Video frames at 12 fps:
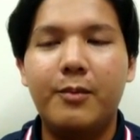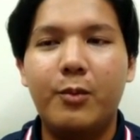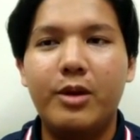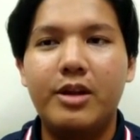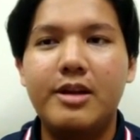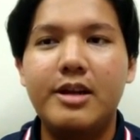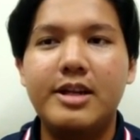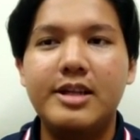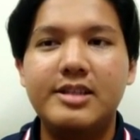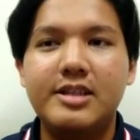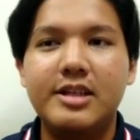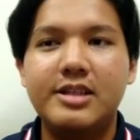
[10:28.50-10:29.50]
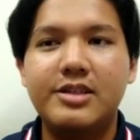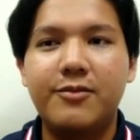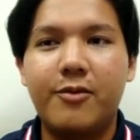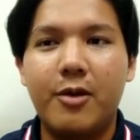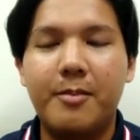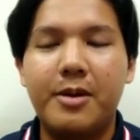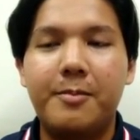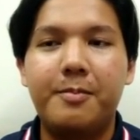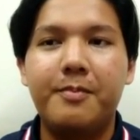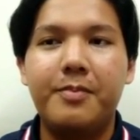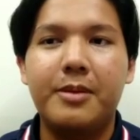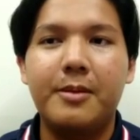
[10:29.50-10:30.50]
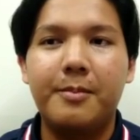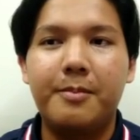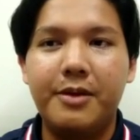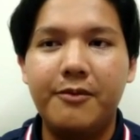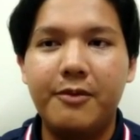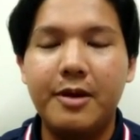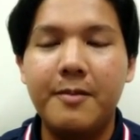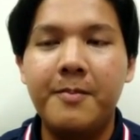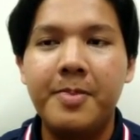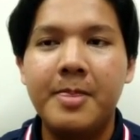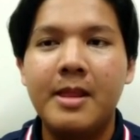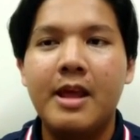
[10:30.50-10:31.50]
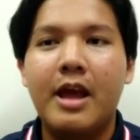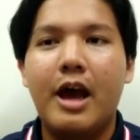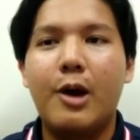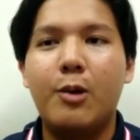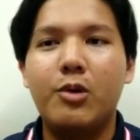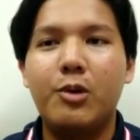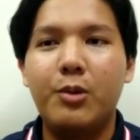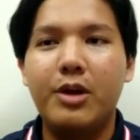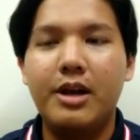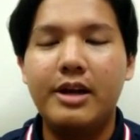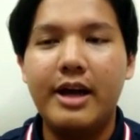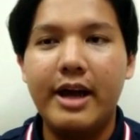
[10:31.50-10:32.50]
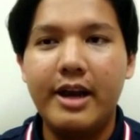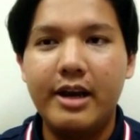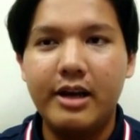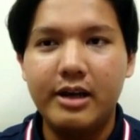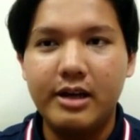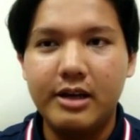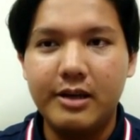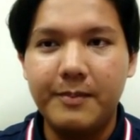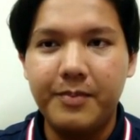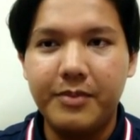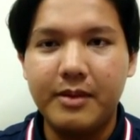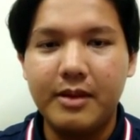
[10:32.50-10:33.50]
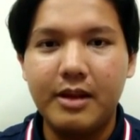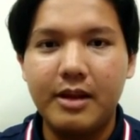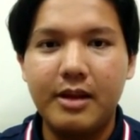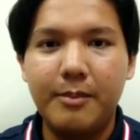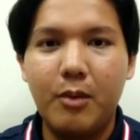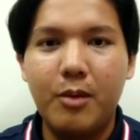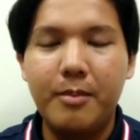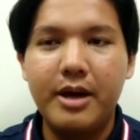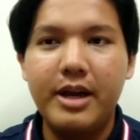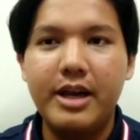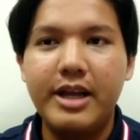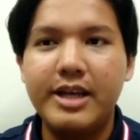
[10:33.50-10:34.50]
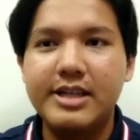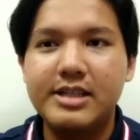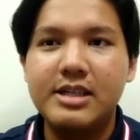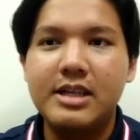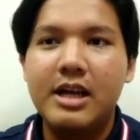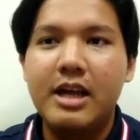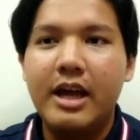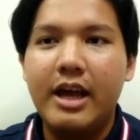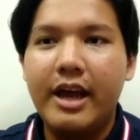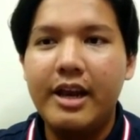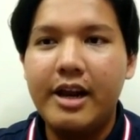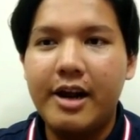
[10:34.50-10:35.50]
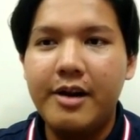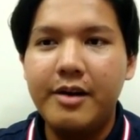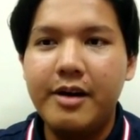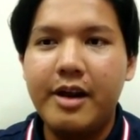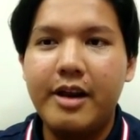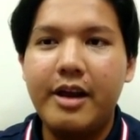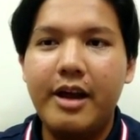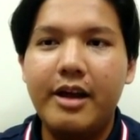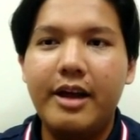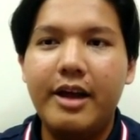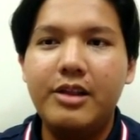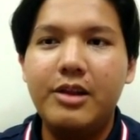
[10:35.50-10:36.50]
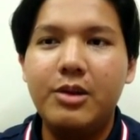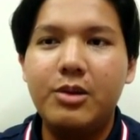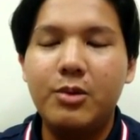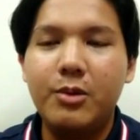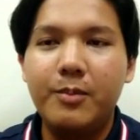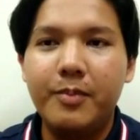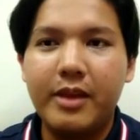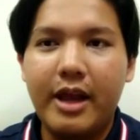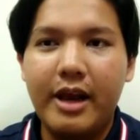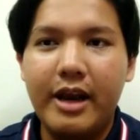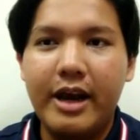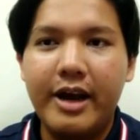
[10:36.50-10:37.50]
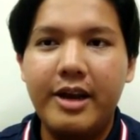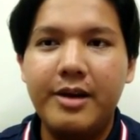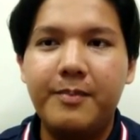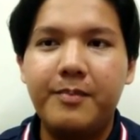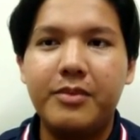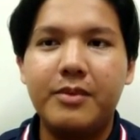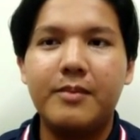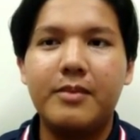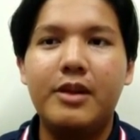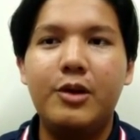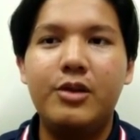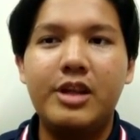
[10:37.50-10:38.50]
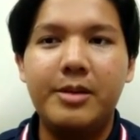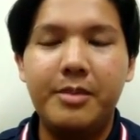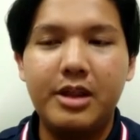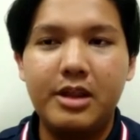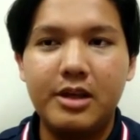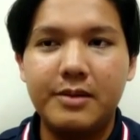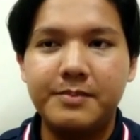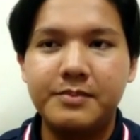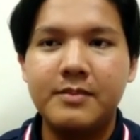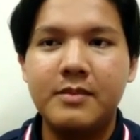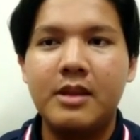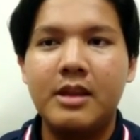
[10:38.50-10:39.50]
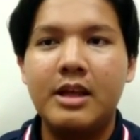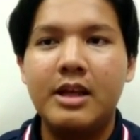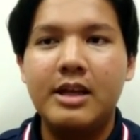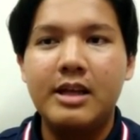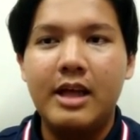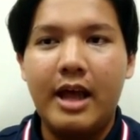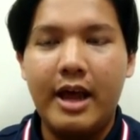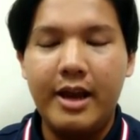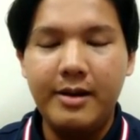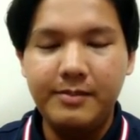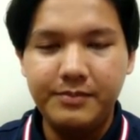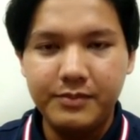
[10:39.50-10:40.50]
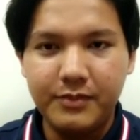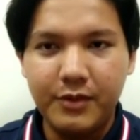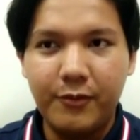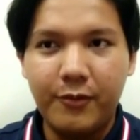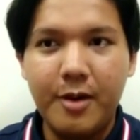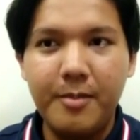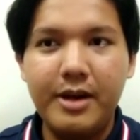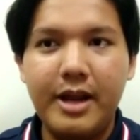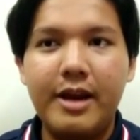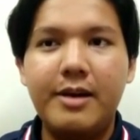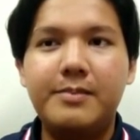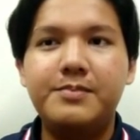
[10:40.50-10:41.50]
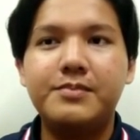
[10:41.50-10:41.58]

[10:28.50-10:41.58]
with the distance from the pivot, and we will get the moment is 882 and 9 Newton meter. And from that